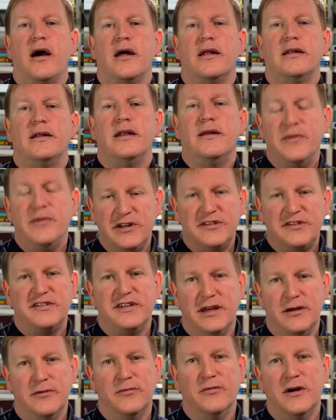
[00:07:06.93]
let me
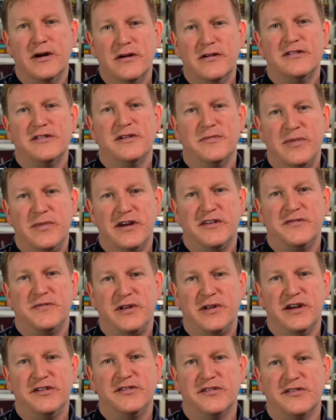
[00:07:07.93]
see, where's the best
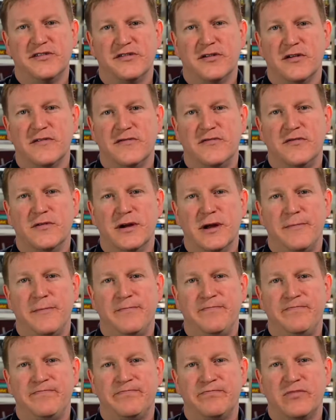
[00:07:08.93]
place to start for you?
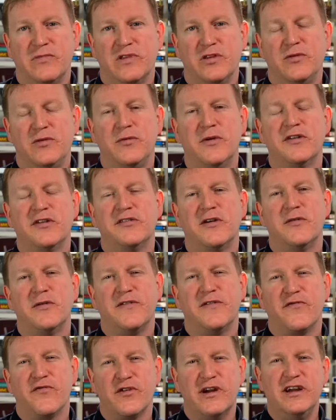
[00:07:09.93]
Do we want to start with
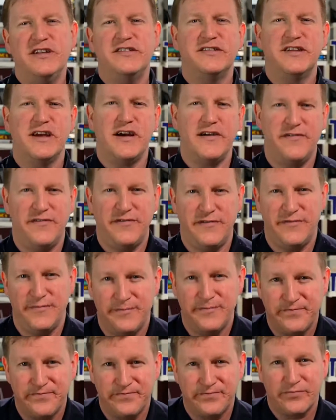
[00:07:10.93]
free stuff,
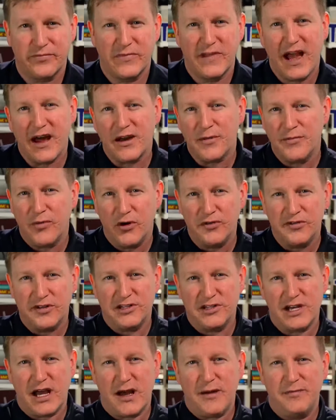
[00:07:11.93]
how to post a
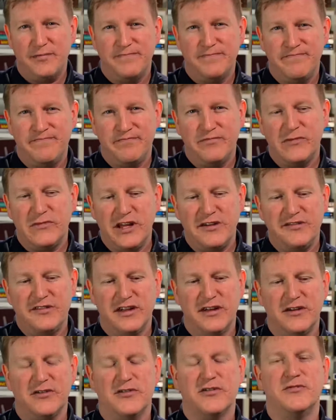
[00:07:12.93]
job
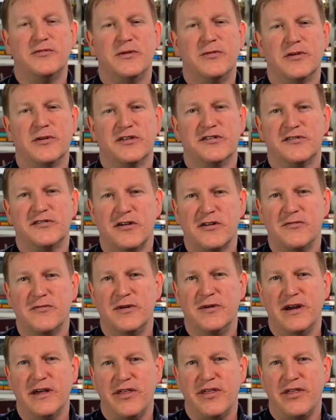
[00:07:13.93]
listing, or do we want to start
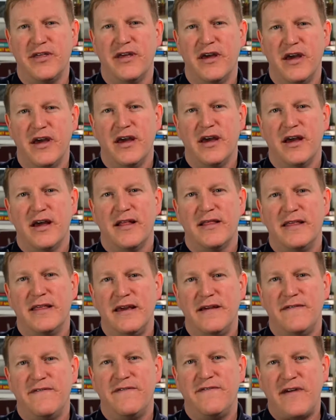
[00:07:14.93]
with
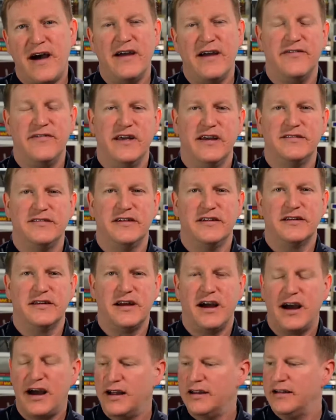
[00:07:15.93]
the 5 things
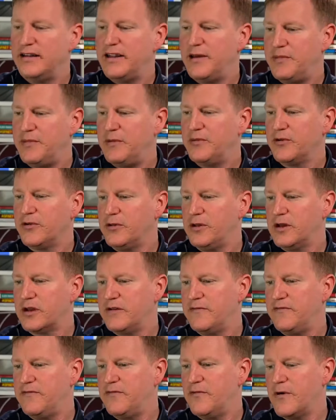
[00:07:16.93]
that people are
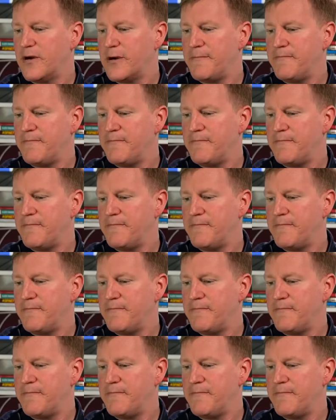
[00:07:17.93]
looking for? It's